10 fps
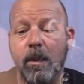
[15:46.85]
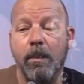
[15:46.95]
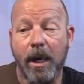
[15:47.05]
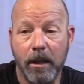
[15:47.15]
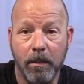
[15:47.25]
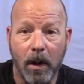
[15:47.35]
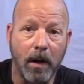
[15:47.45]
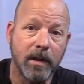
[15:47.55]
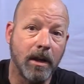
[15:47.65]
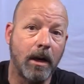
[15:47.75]
to a button
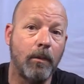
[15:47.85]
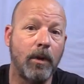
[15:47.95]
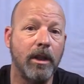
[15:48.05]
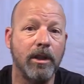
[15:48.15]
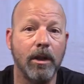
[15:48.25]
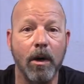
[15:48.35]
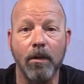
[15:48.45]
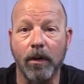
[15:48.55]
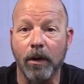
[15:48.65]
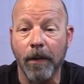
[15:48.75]
box that I'm reaching
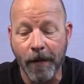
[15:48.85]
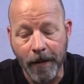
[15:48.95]
over.